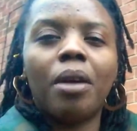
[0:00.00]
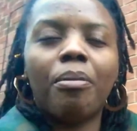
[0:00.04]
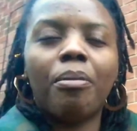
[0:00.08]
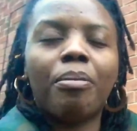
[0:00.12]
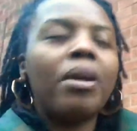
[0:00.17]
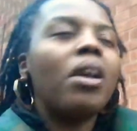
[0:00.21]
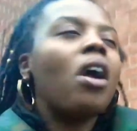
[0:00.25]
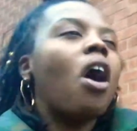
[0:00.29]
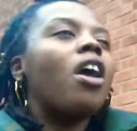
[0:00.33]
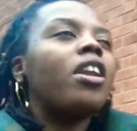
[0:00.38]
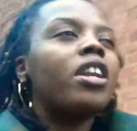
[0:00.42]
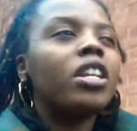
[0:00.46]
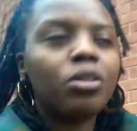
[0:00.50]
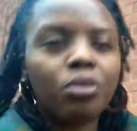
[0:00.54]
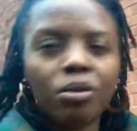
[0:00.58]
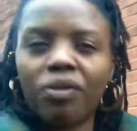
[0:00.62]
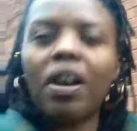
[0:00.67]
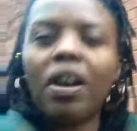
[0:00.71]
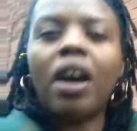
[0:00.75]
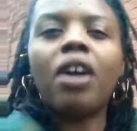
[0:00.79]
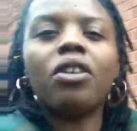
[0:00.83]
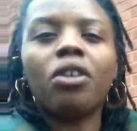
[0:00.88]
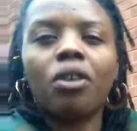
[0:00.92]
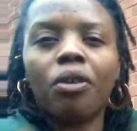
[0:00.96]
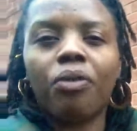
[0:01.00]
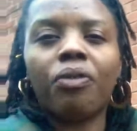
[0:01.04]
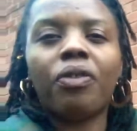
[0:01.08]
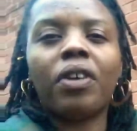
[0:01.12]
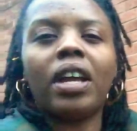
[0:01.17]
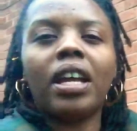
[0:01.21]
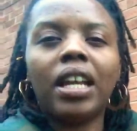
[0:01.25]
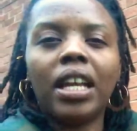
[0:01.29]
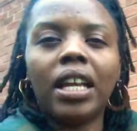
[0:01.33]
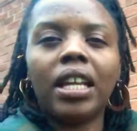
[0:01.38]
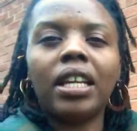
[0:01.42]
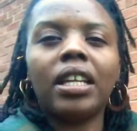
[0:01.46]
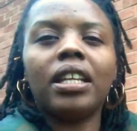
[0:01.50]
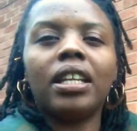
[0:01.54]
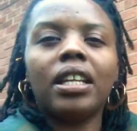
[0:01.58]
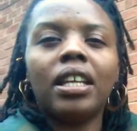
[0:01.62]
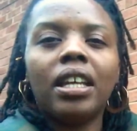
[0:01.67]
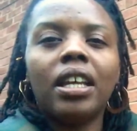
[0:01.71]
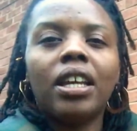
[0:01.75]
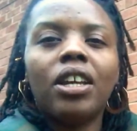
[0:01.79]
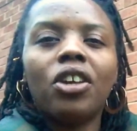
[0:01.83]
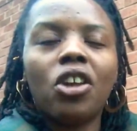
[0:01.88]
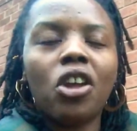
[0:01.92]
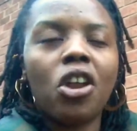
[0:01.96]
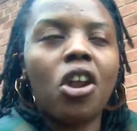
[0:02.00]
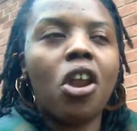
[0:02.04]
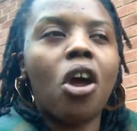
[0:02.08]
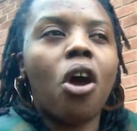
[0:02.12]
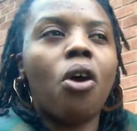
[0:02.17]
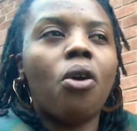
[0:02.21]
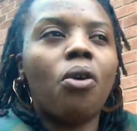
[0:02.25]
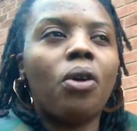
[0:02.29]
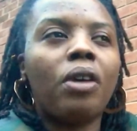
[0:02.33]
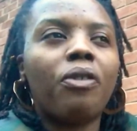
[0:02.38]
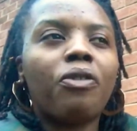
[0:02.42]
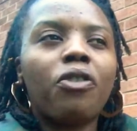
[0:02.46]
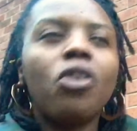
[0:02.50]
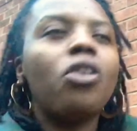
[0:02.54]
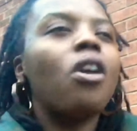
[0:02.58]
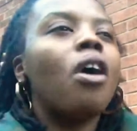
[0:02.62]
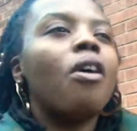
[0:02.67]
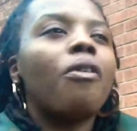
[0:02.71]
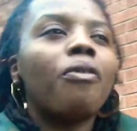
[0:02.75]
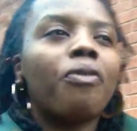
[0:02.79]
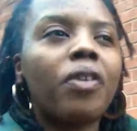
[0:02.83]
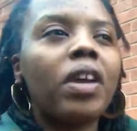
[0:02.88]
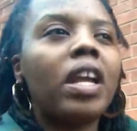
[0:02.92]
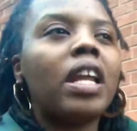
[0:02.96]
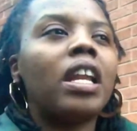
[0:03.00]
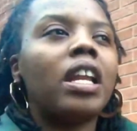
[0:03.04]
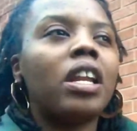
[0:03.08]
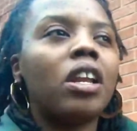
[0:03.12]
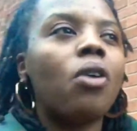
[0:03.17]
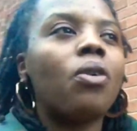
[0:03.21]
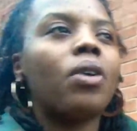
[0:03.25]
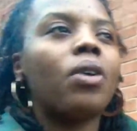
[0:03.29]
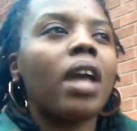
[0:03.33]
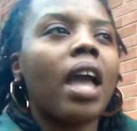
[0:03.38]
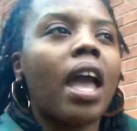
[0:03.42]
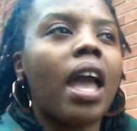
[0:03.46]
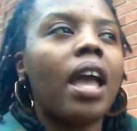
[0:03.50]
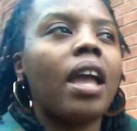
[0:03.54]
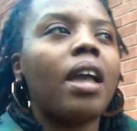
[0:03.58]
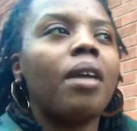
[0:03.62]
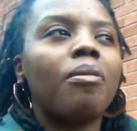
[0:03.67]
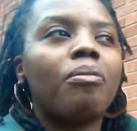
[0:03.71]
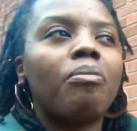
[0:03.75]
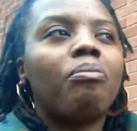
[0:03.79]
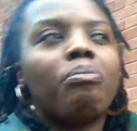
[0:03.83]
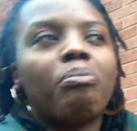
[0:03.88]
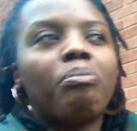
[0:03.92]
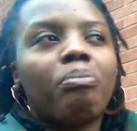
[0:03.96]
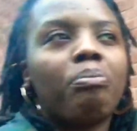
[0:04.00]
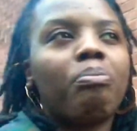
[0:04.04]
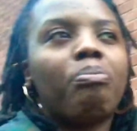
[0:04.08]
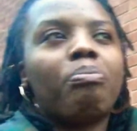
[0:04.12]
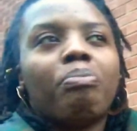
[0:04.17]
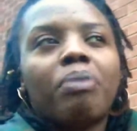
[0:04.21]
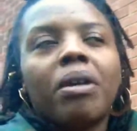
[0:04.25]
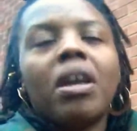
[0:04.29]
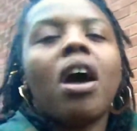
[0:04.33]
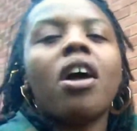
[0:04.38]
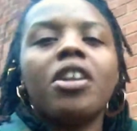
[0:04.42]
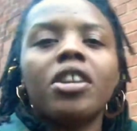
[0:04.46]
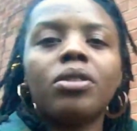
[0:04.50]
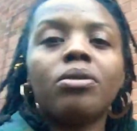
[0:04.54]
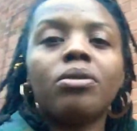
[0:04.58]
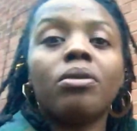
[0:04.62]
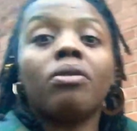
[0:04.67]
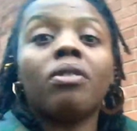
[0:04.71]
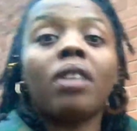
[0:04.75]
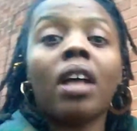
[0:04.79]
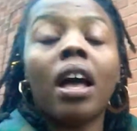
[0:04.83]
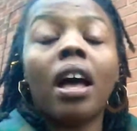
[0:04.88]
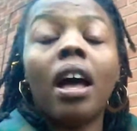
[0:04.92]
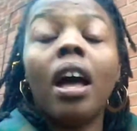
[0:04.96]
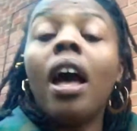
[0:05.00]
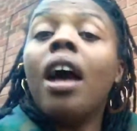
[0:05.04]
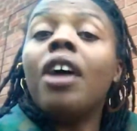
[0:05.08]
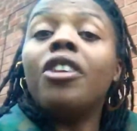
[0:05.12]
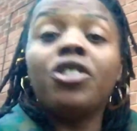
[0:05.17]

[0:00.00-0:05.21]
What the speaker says: Be honest with how you're feeling. You know, if you're not feeling okay, be honest with that.